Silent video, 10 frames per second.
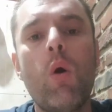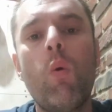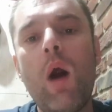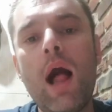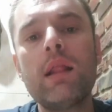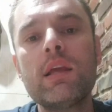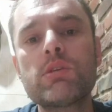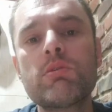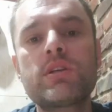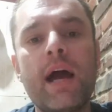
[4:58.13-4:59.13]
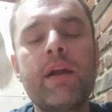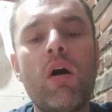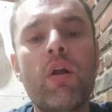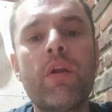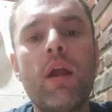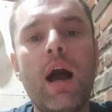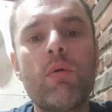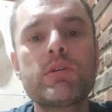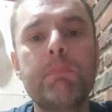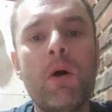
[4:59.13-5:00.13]
while this was going on,
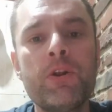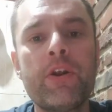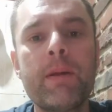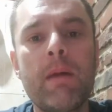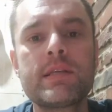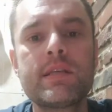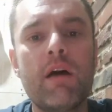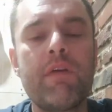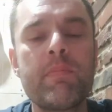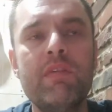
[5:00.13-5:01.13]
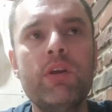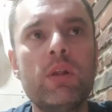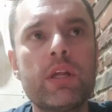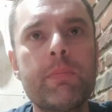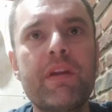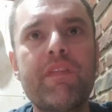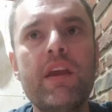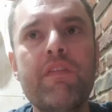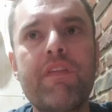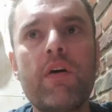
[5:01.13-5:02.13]
I was pondering myself. I'm giving you a little bit of
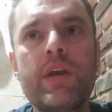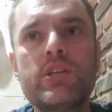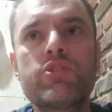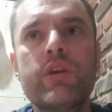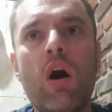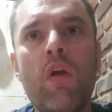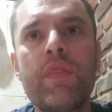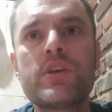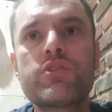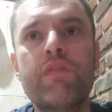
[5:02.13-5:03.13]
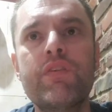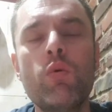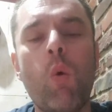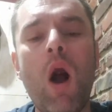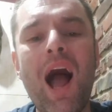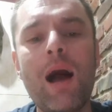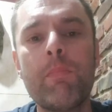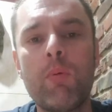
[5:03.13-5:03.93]
info history on this review, why I